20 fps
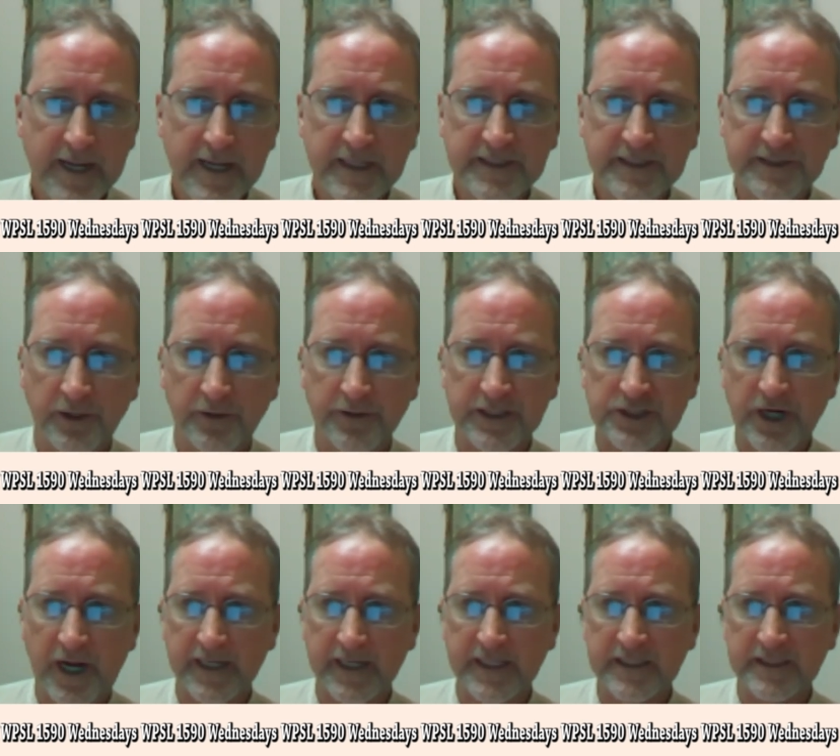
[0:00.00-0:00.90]
So the
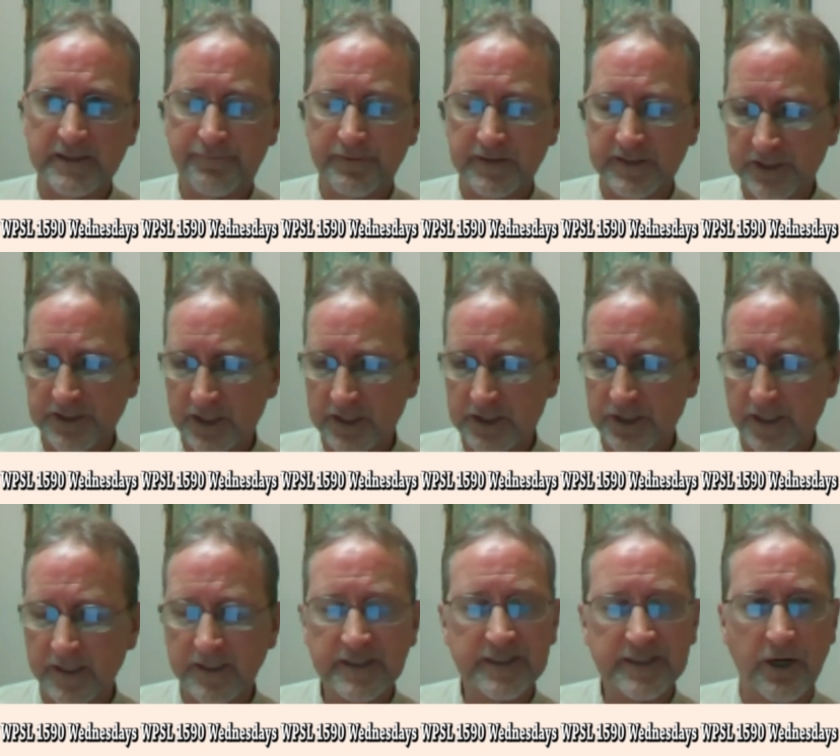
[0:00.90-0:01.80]
Chinese
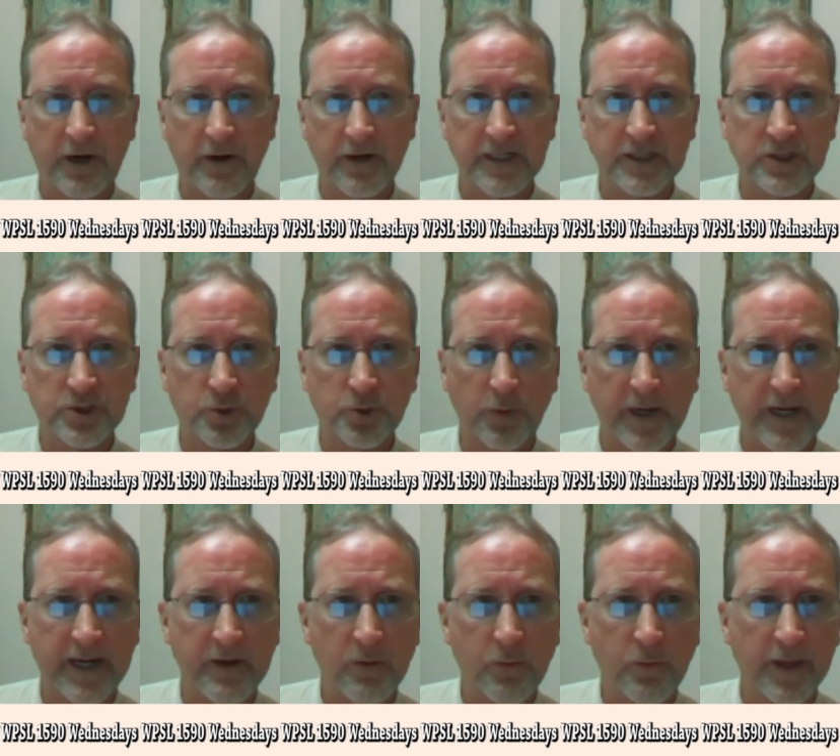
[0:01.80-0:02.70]
physician started
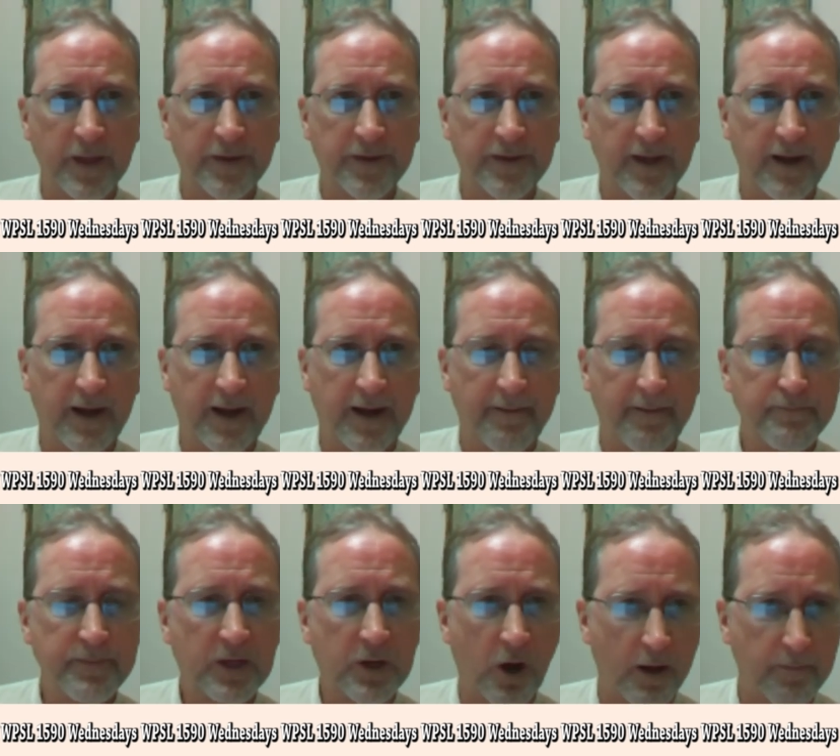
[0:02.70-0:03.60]
treating with
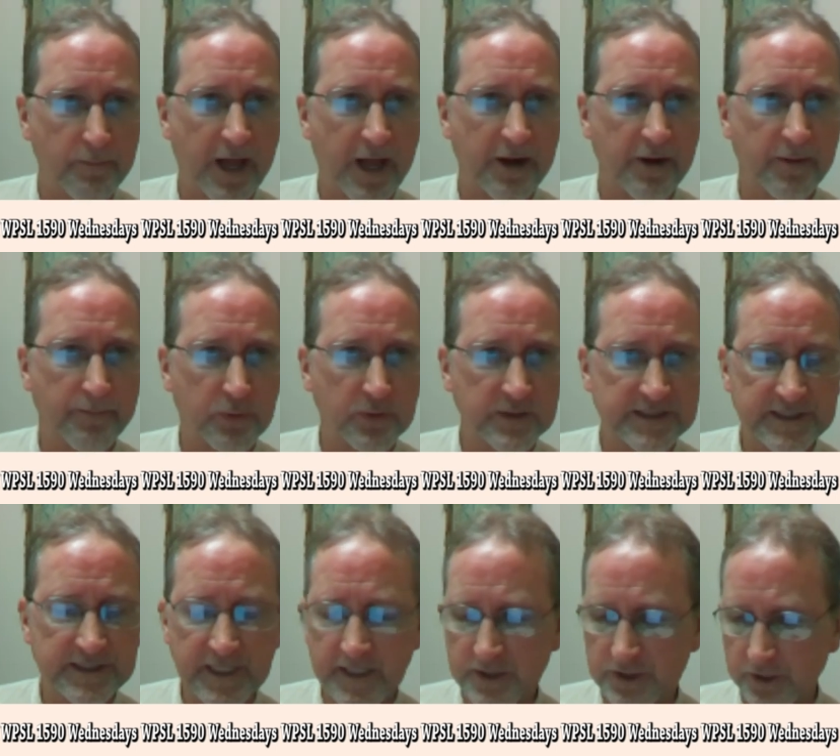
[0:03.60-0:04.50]
um, gallbladder
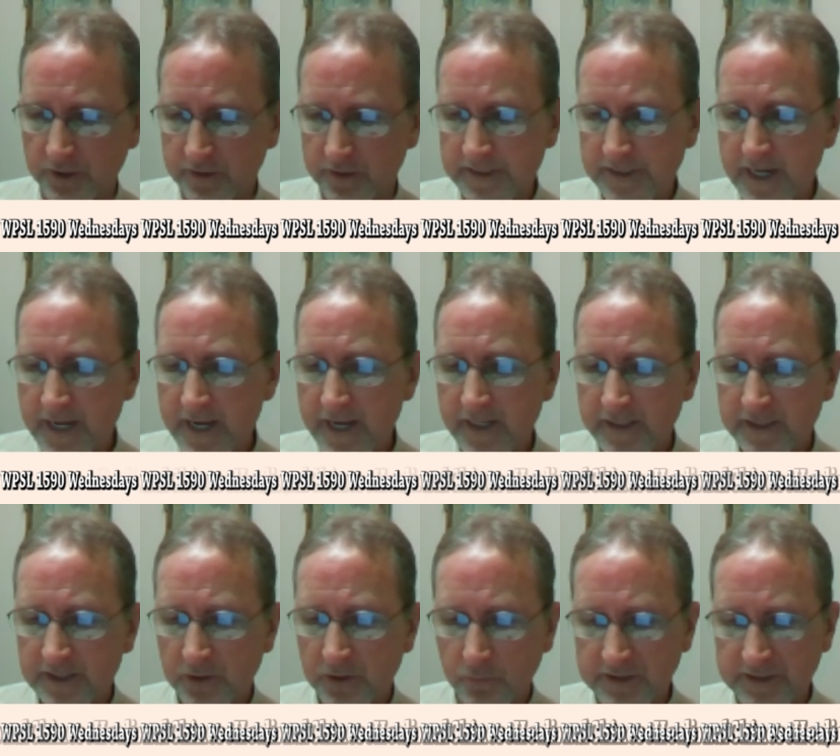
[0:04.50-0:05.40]
procedures
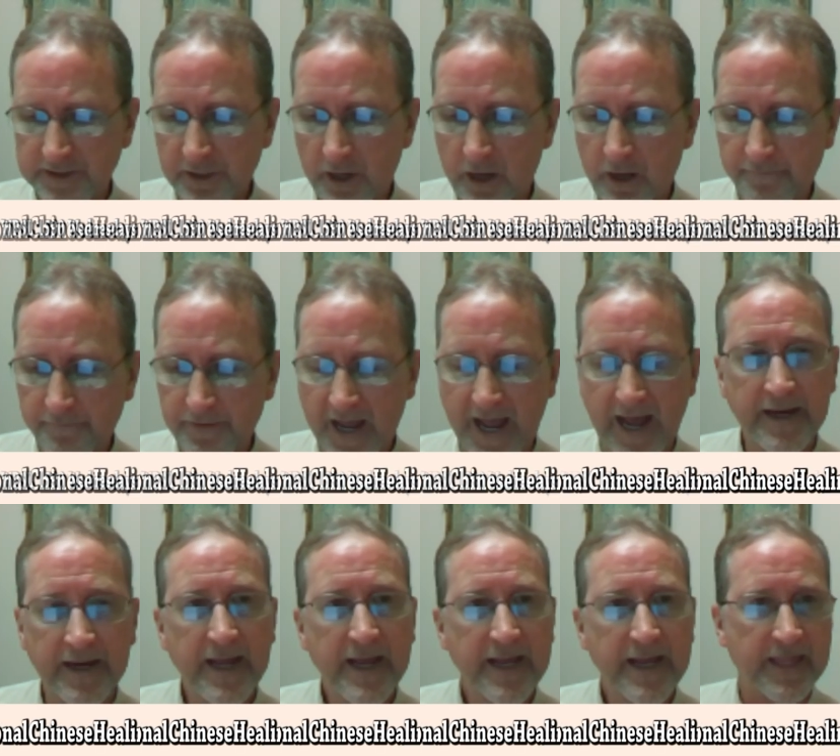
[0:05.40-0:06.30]
to resolve
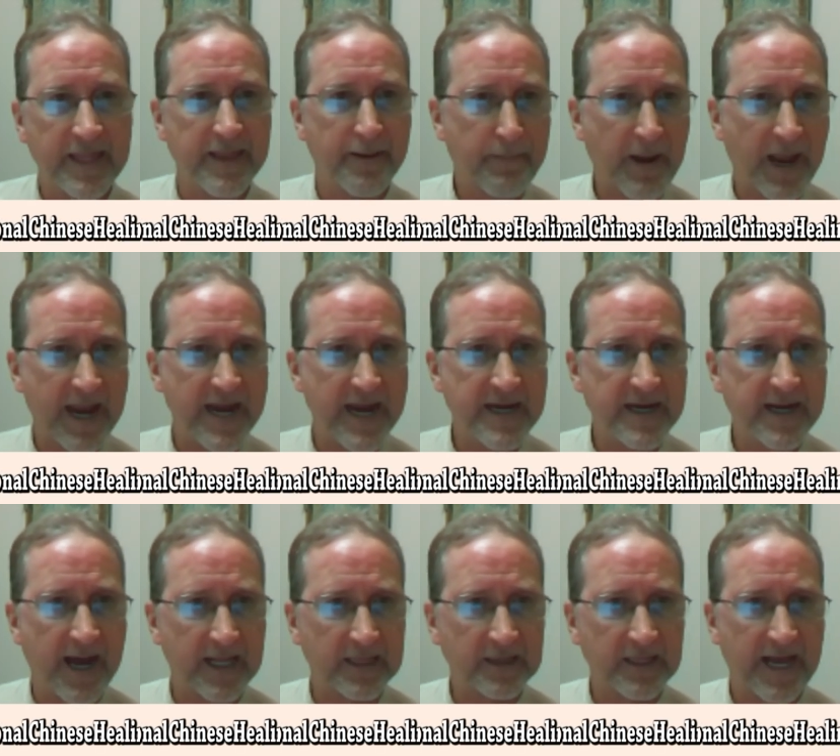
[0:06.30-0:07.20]
that. And the pain
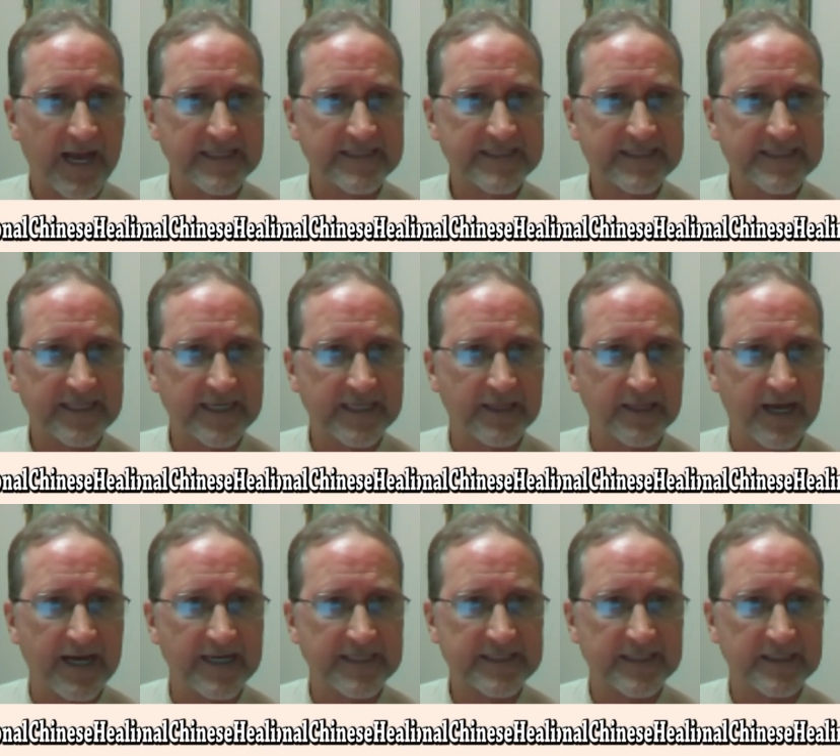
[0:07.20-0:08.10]
got less and
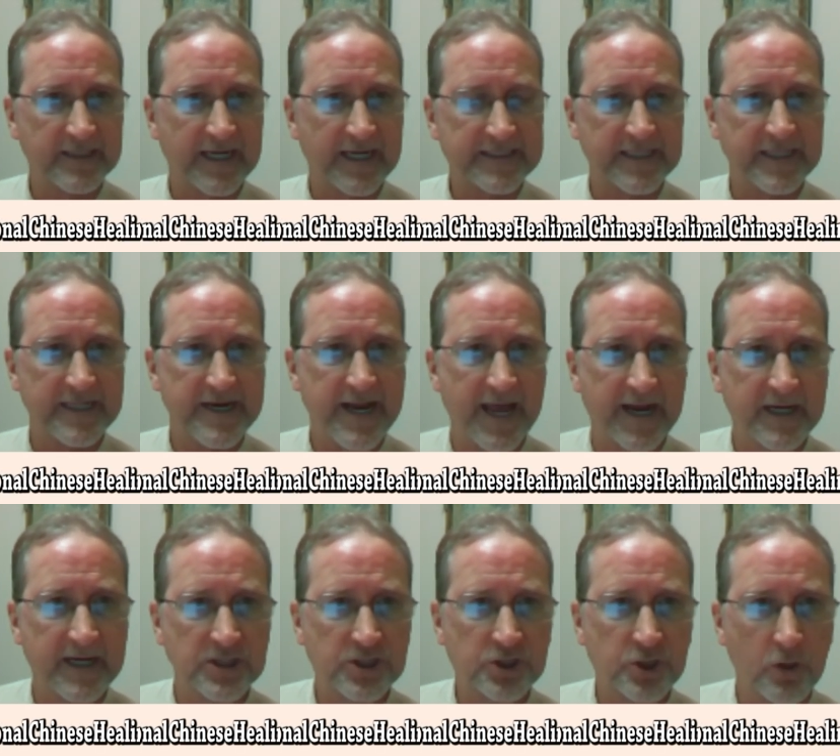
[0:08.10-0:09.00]
less and less in the neck
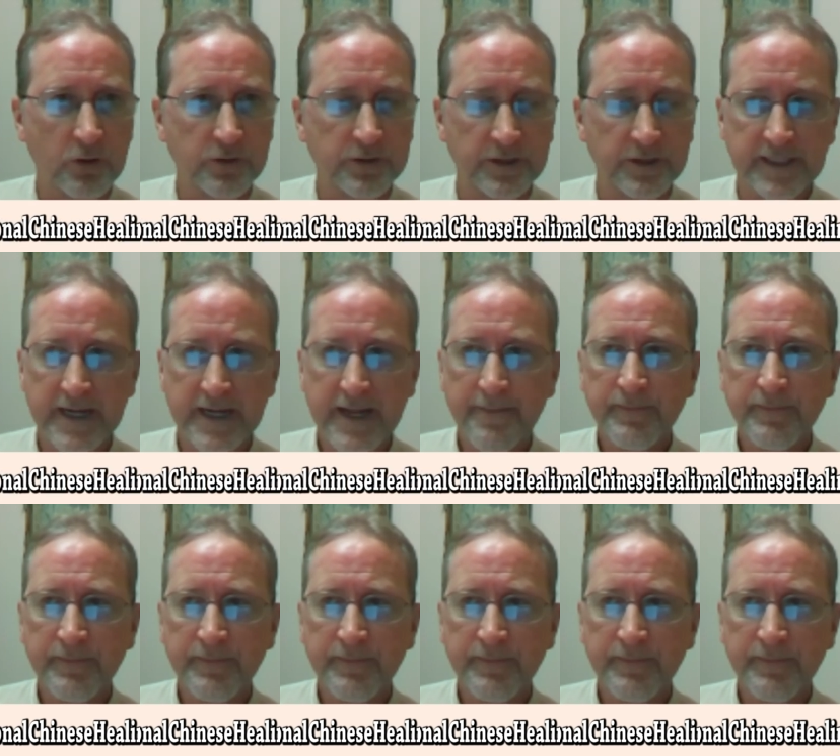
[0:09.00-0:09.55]
and shoulders